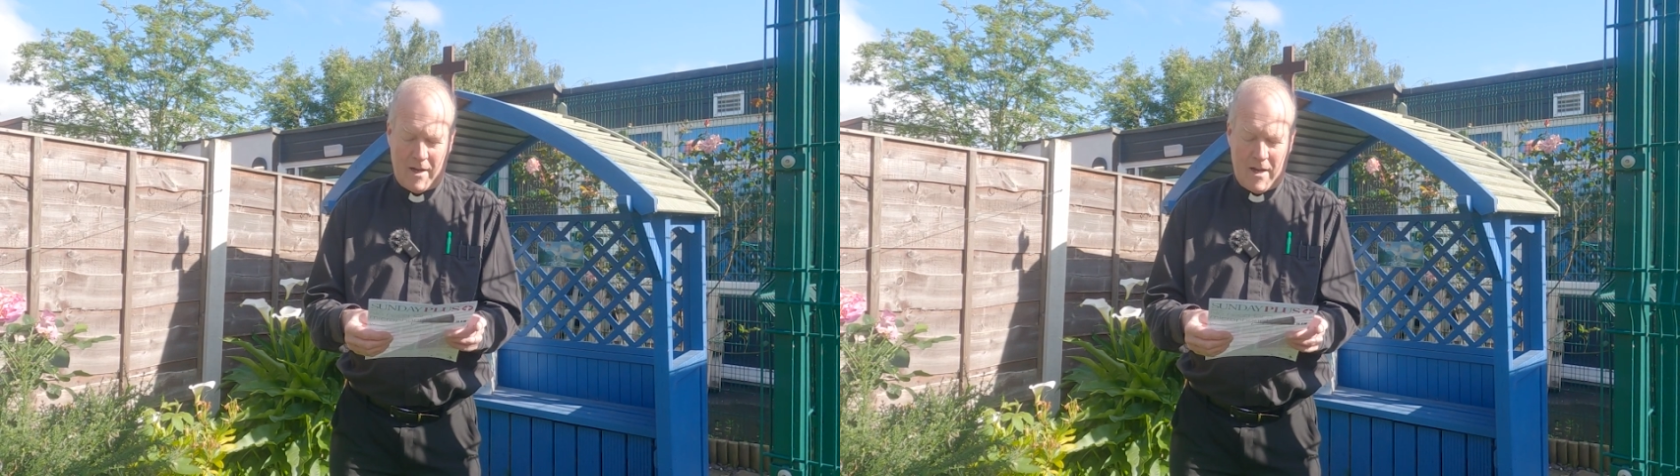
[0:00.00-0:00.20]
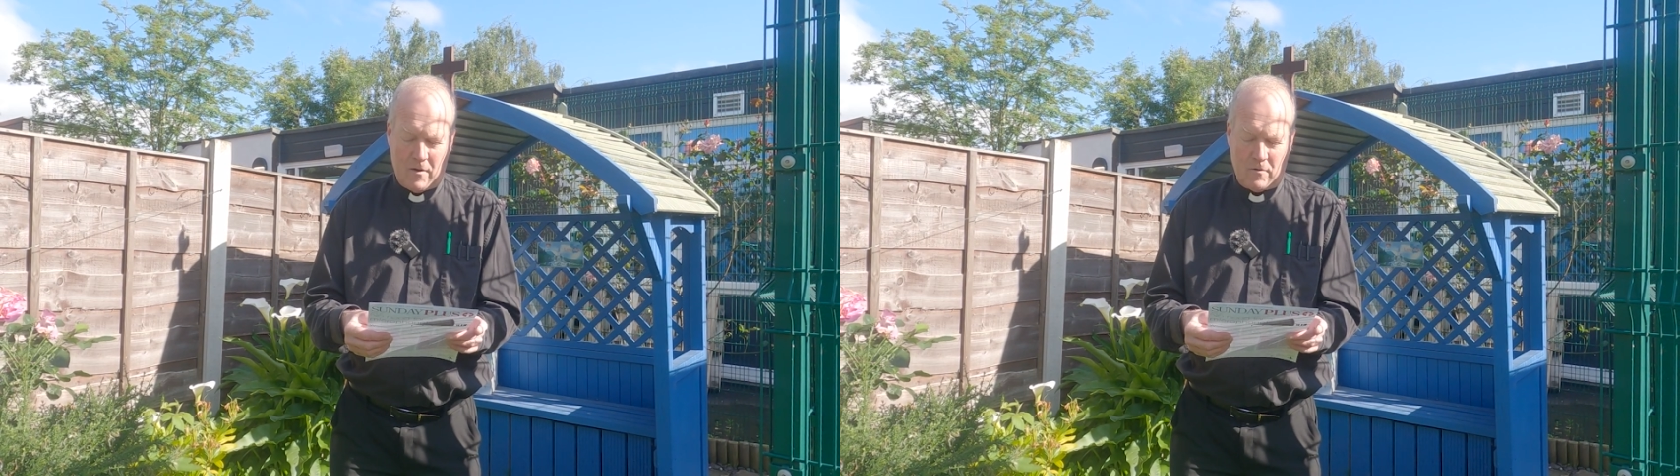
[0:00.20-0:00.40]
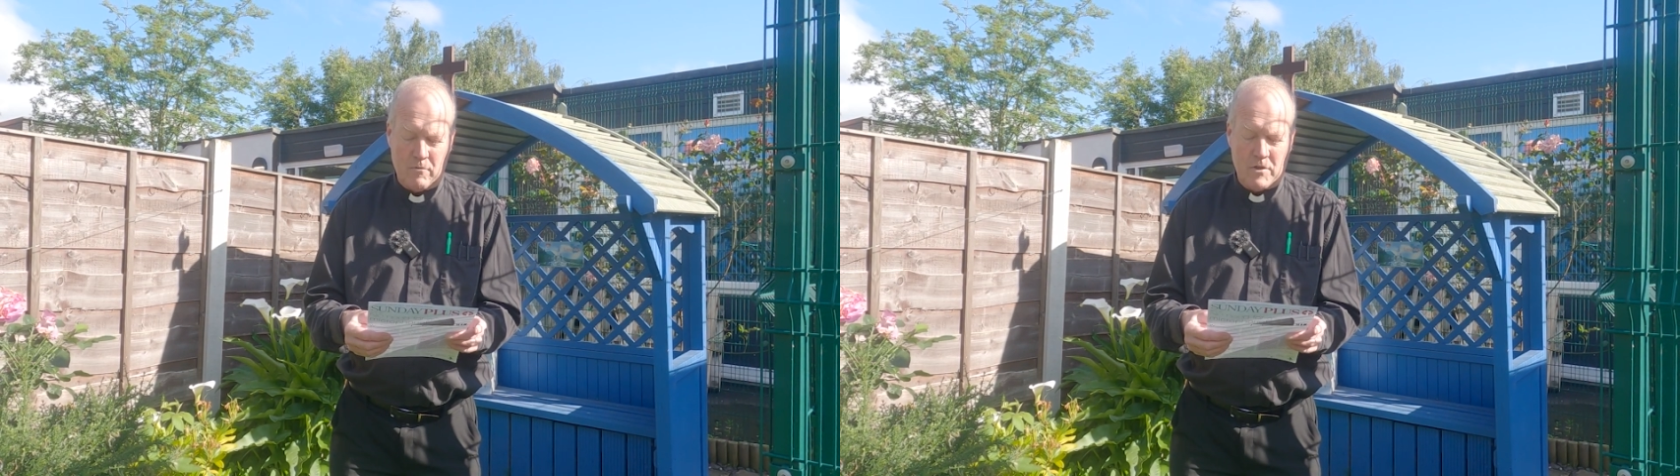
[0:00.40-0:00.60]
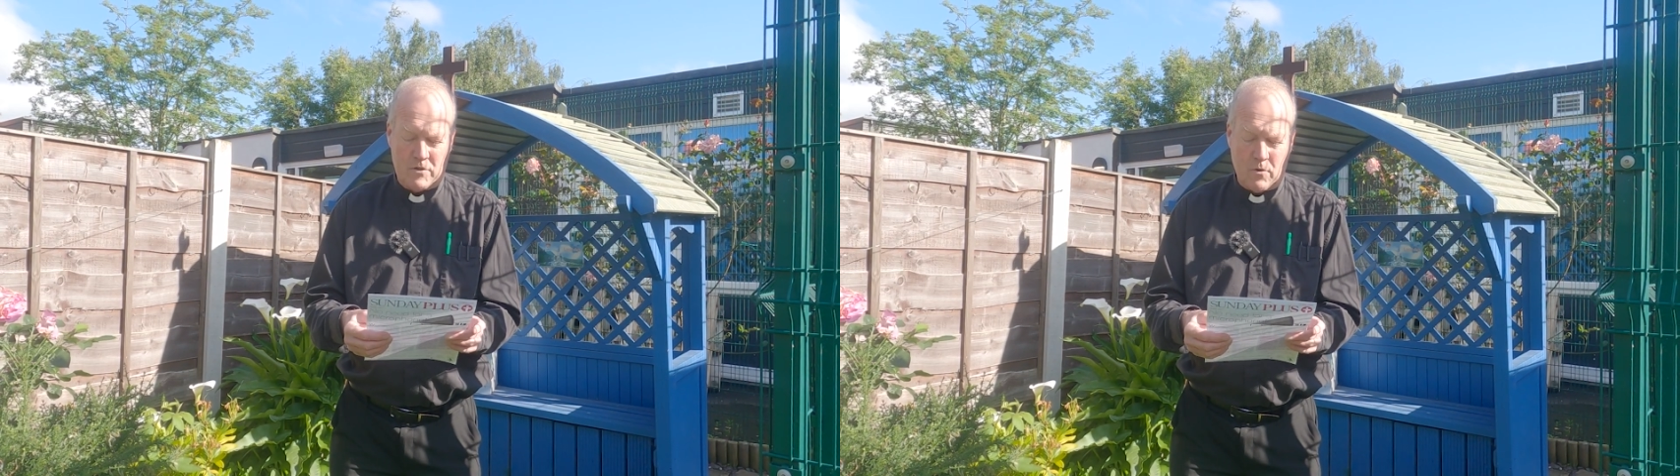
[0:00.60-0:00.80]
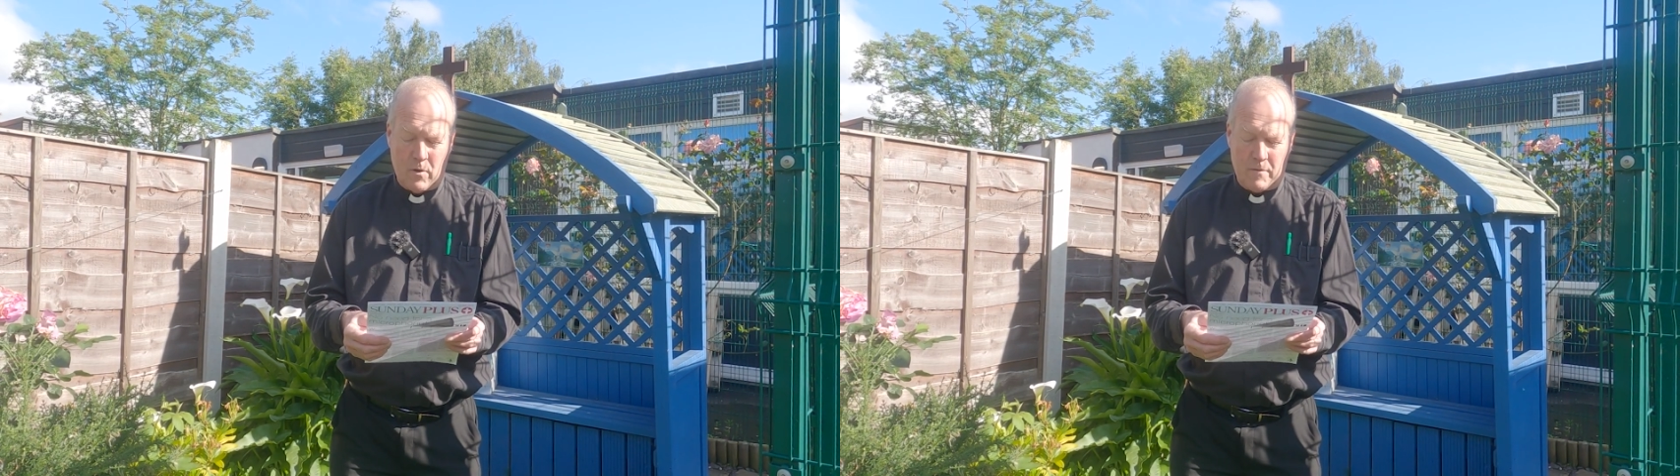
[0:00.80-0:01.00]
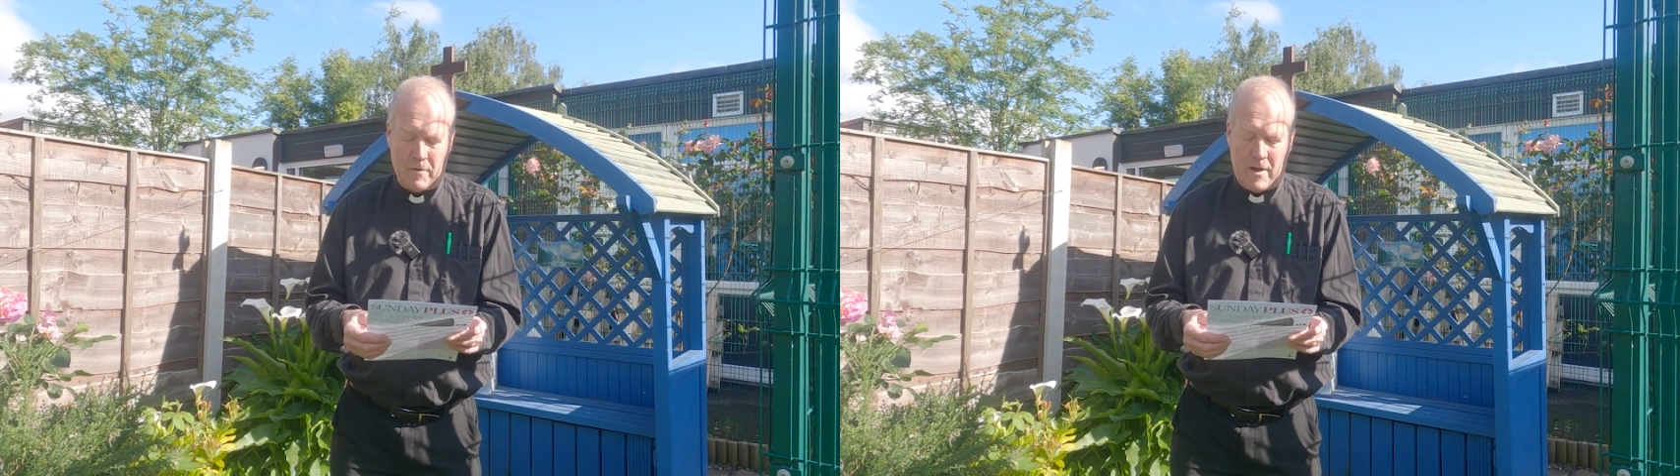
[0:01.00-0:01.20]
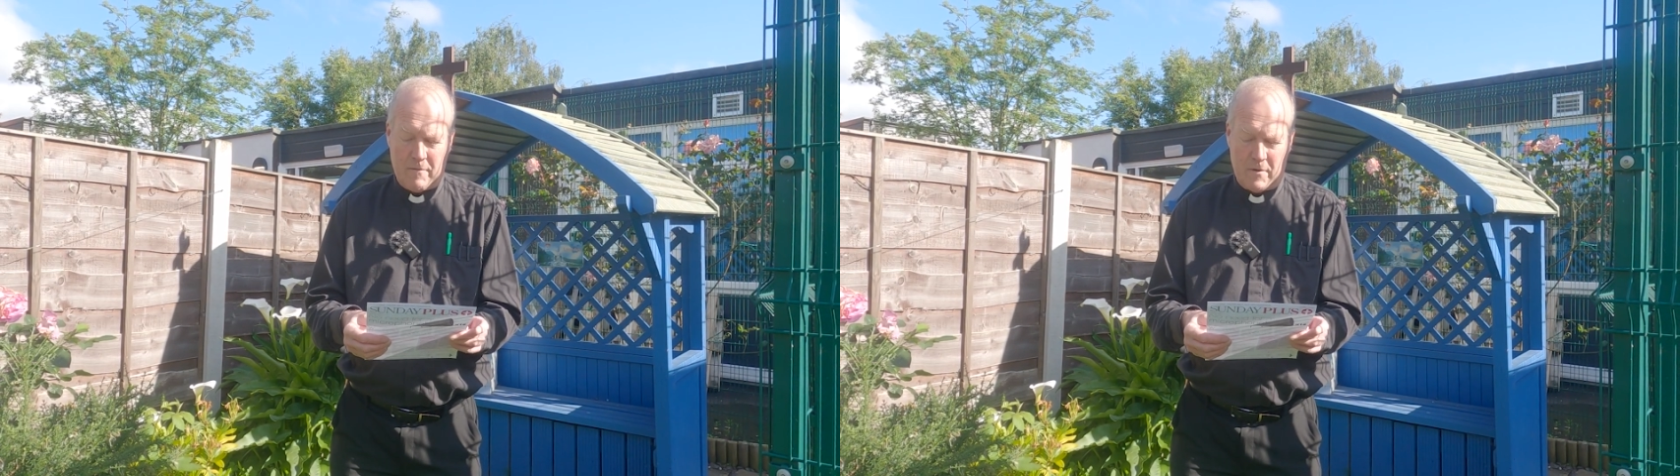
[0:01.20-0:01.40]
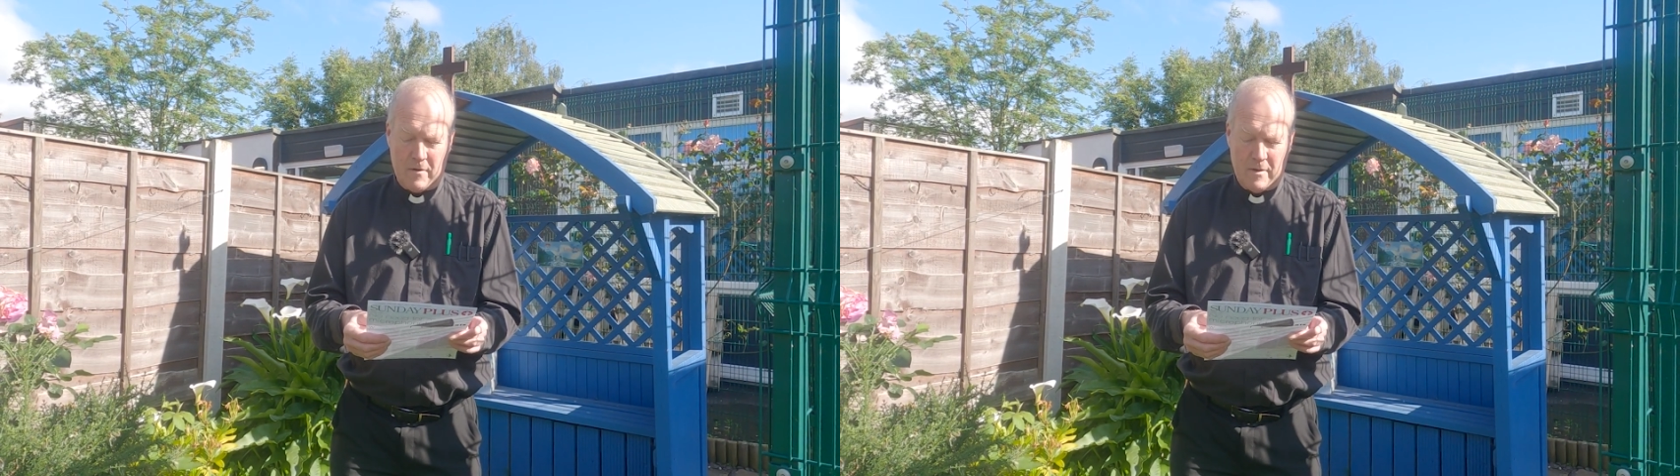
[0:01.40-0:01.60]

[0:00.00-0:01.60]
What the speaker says: healed, restored, forgiven.